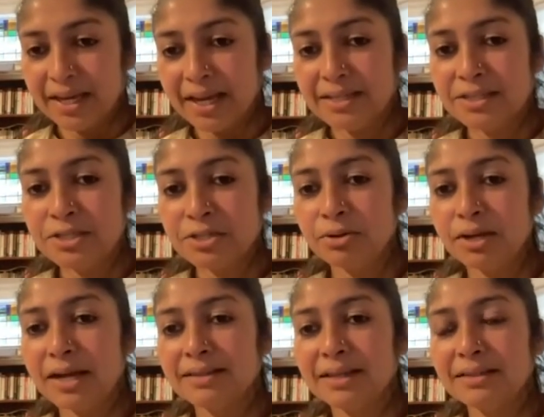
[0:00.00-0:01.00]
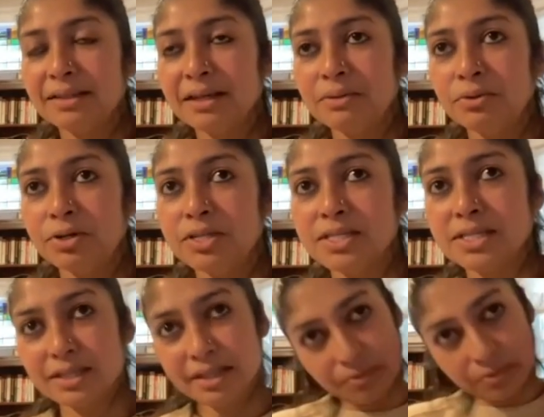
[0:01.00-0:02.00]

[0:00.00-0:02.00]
And so I think there was,